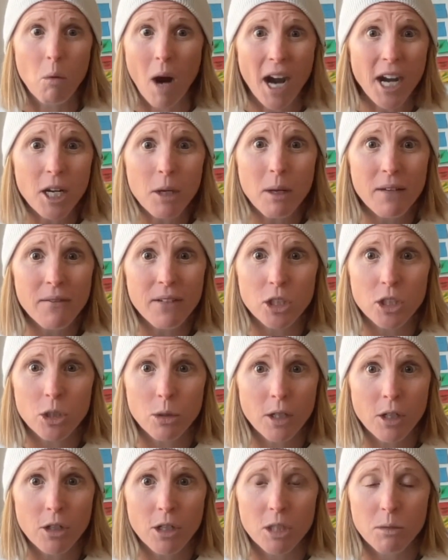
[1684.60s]
why are you even
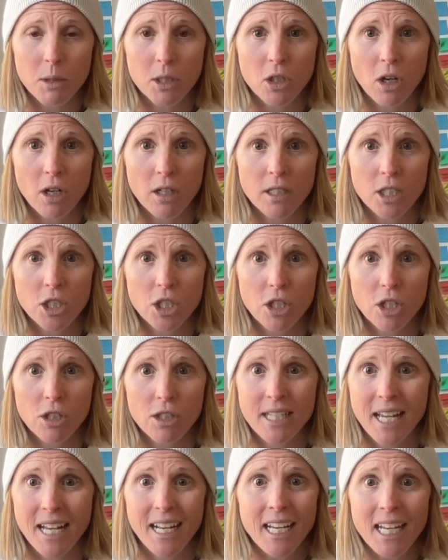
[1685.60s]
doing Christmas cards this year?
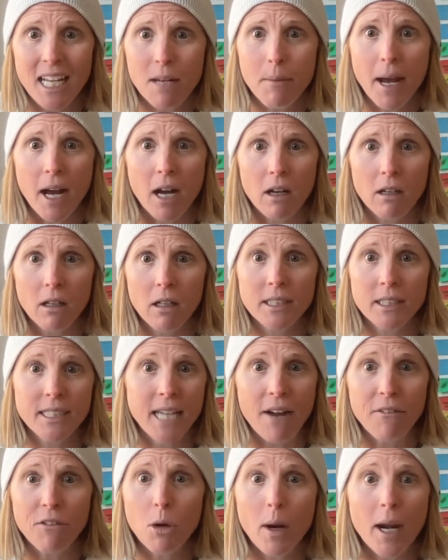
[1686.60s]
Send an email
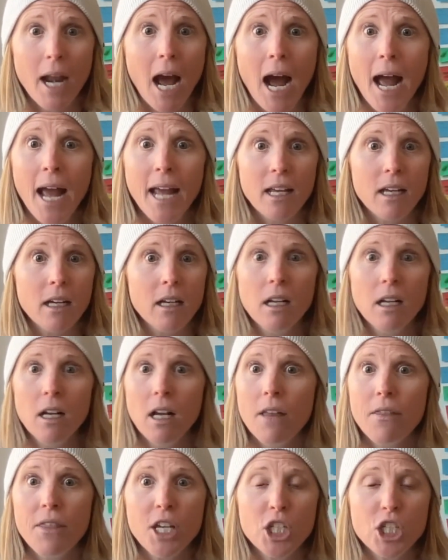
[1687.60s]
to everyone. Hi,
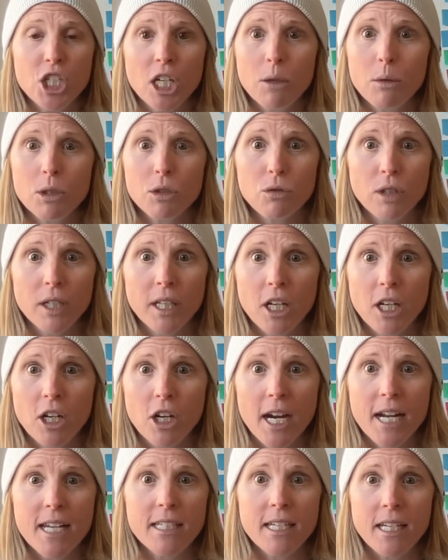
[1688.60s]
this year was really
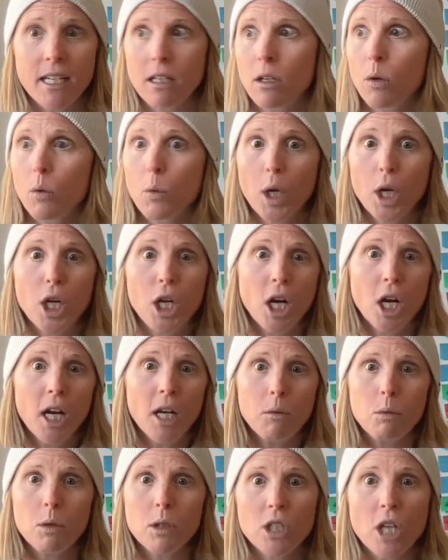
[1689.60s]
crazy. We're
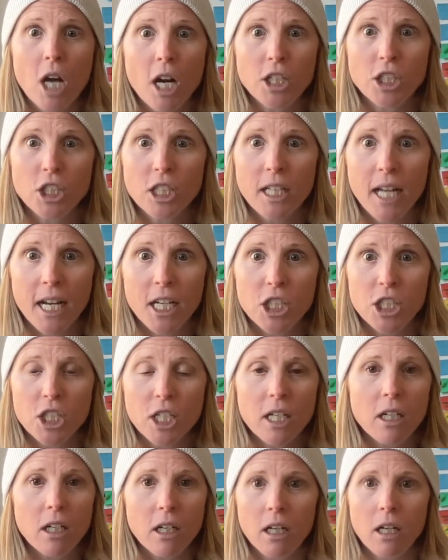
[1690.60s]
good. We'll talk to you
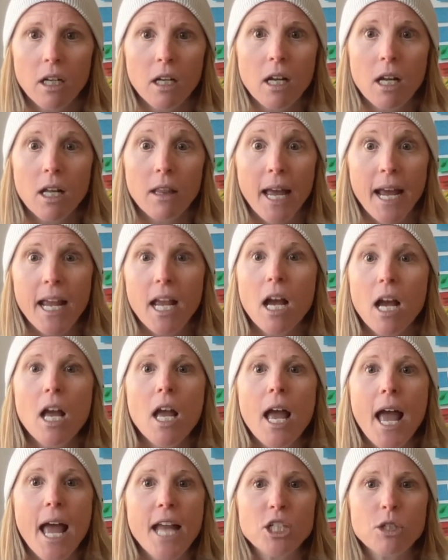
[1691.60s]
next year. Like,
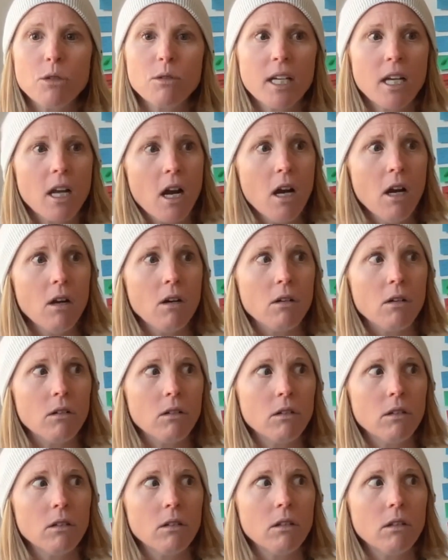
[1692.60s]
and she was like,
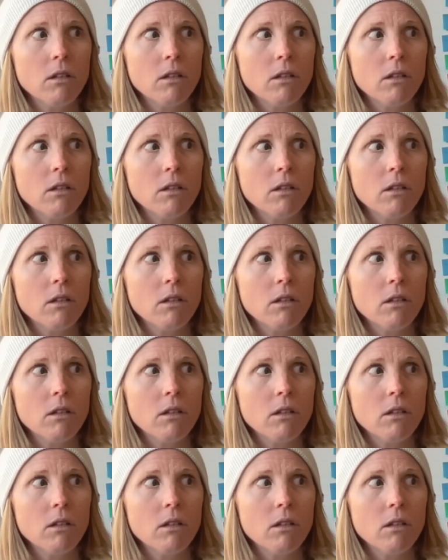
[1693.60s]
oh,